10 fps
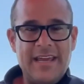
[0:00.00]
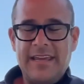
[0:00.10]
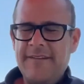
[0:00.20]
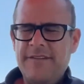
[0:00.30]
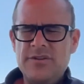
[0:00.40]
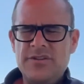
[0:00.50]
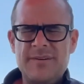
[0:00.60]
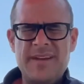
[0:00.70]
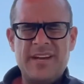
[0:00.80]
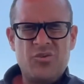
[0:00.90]
give you
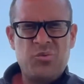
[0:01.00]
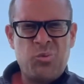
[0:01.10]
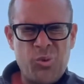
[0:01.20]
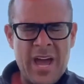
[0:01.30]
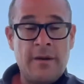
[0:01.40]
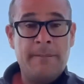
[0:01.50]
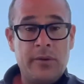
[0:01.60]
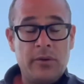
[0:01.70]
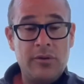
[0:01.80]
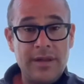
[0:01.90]
some
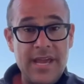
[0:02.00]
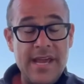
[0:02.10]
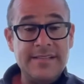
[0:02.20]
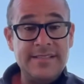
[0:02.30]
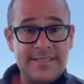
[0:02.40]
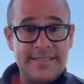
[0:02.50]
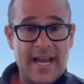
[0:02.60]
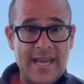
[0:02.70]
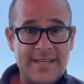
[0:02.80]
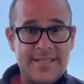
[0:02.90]
incredible
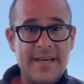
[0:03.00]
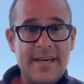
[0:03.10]
insight